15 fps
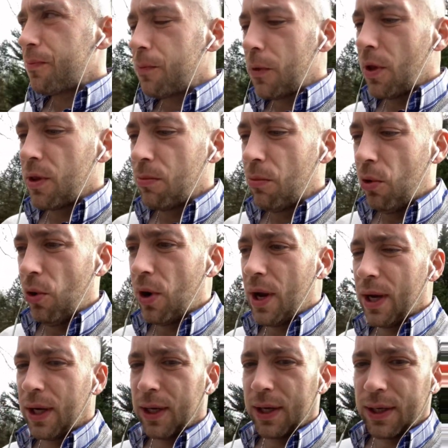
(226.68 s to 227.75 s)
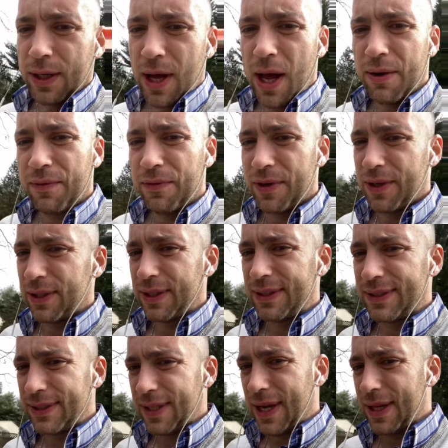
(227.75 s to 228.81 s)
the more I can confidently
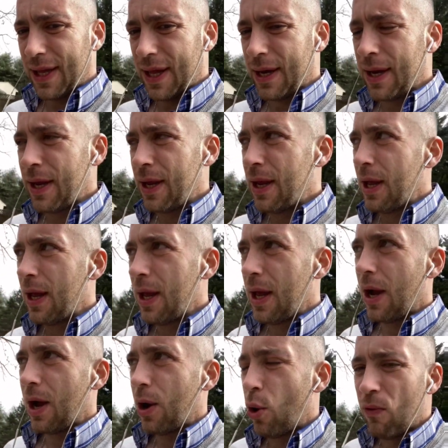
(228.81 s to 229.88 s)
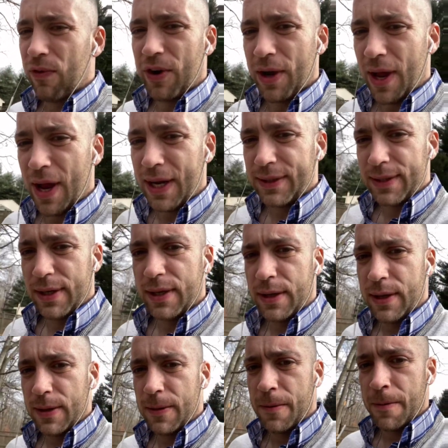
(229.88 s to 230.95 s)
say that overnight,
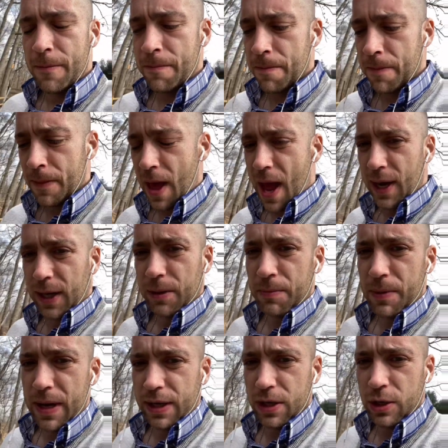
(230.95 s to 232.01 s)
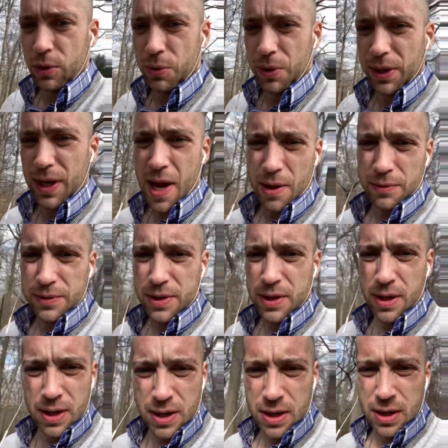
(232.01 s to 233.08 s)
I can make a new account,
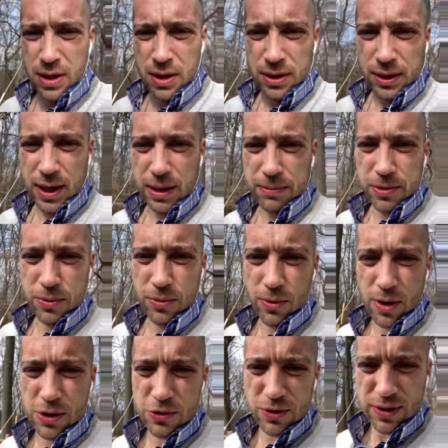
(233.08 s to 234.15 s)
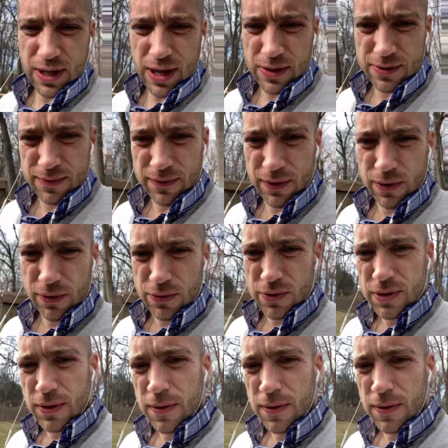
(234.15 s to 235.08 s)
get up to 100,000 views.